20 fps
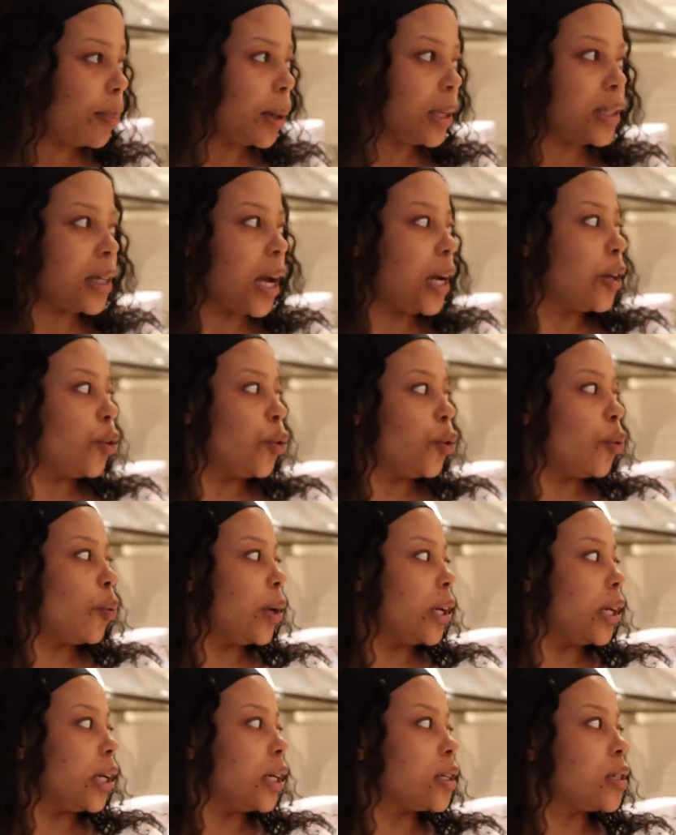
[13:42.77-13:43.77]
but I don't know
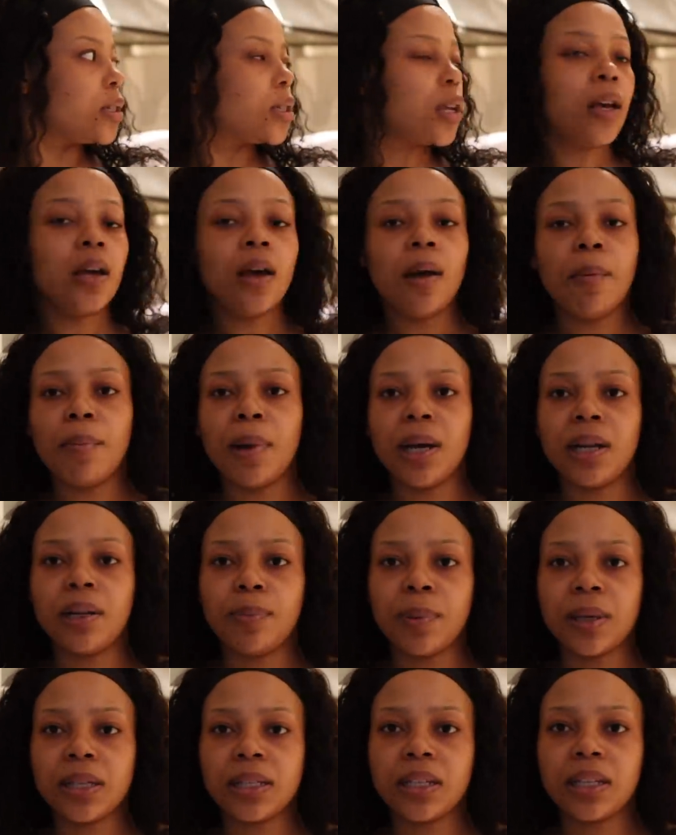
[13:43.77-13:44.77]
what it is
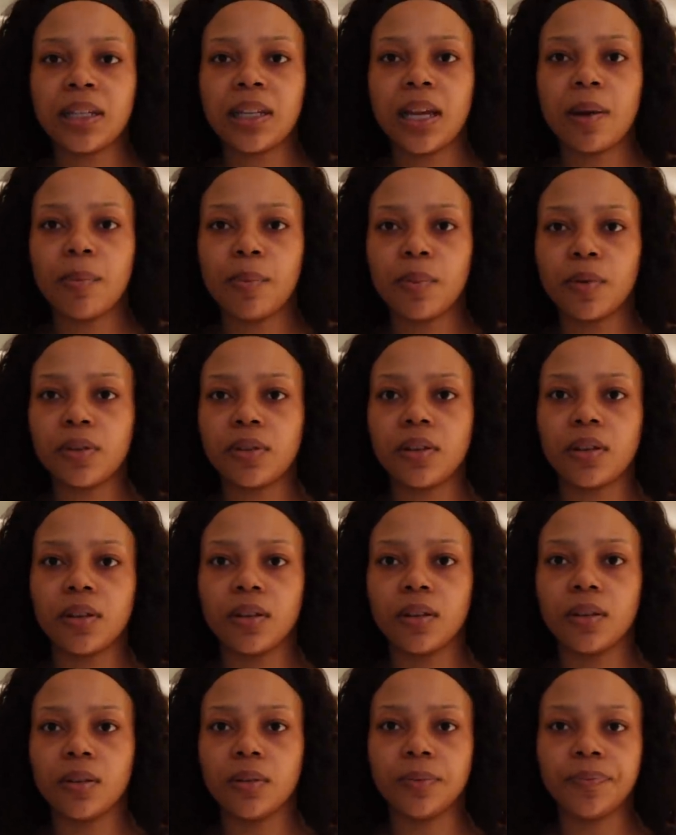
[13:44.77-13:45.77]
but basically I bought
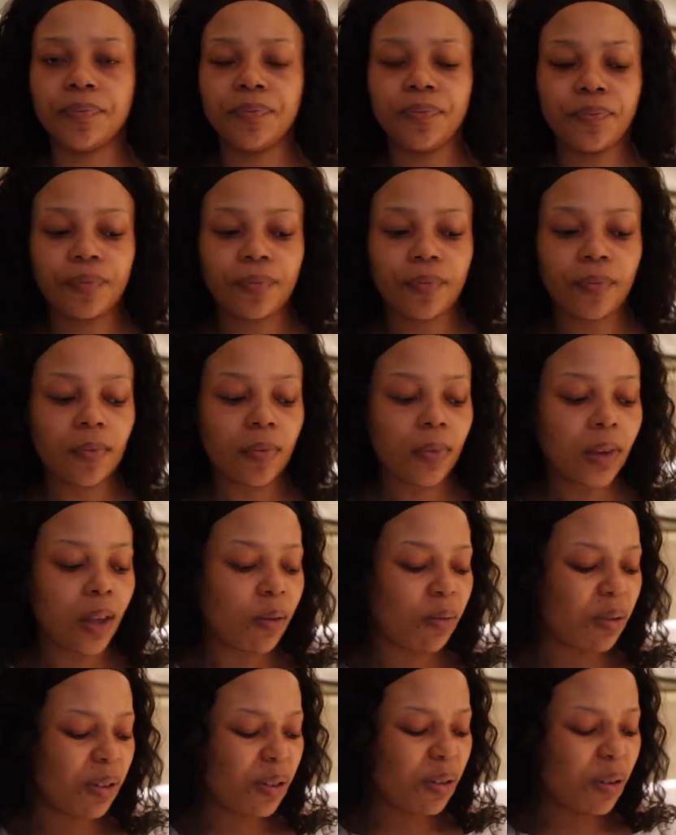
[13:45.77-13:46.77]
the um,
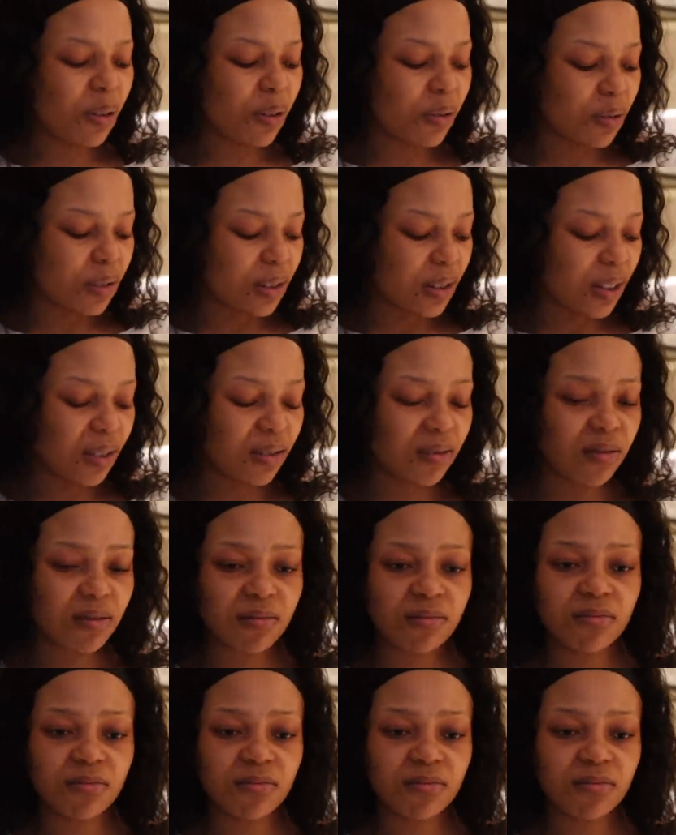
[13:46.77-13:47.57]
what do you call those things